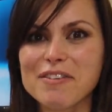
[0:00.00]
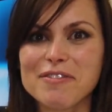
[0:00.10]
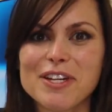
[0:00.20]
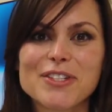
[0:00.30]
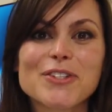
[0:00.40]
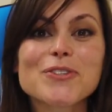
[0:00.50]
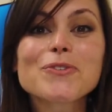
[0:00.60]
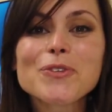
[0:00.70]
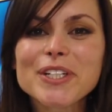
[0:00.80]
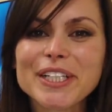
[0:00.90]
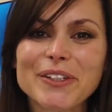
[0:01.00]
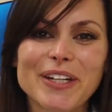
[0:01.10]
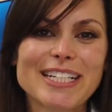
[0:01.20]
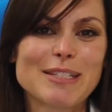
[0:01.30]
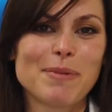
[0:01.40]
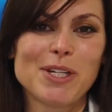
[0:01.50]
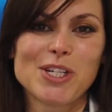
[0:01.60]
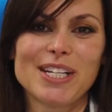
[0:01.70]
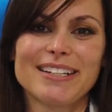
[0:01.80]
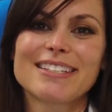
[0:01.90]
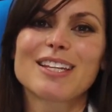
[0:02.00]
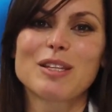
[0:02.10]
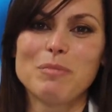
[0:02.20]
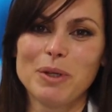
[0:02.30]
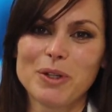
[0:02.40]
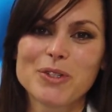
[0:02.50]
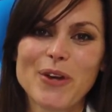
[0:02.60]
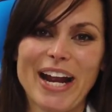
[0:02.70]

of this really great species, the bearded